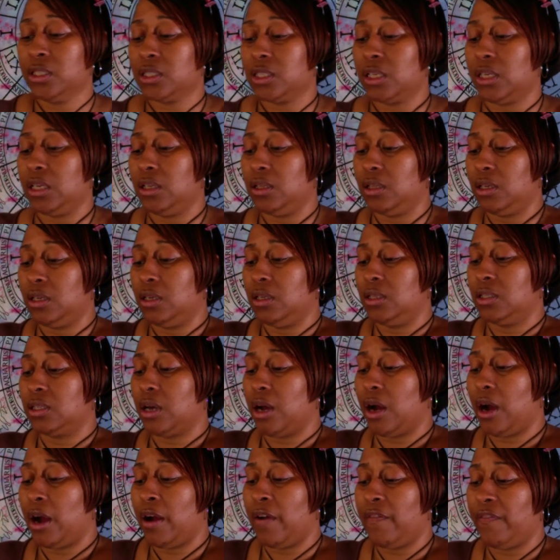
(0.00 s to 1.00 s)
see these, the
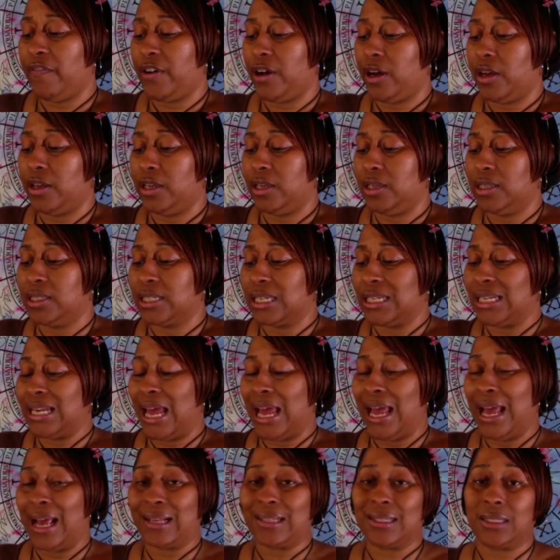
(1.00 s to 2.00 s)
Hierophant is an
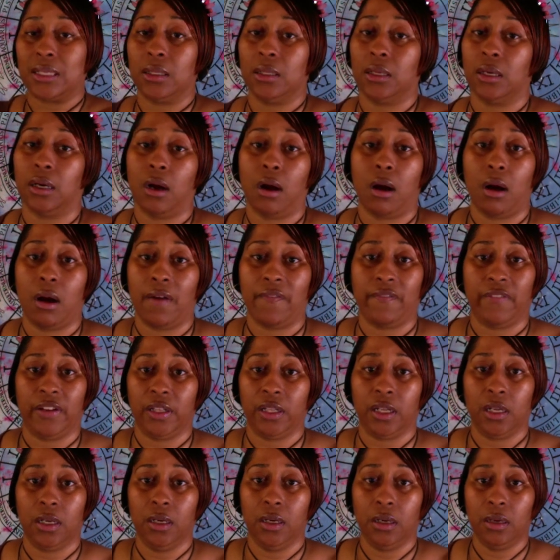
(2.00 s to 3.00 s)
excellent card for
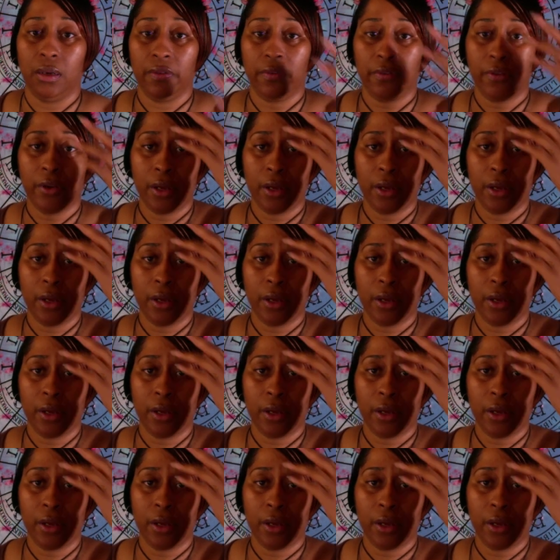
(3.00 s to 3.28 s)
love.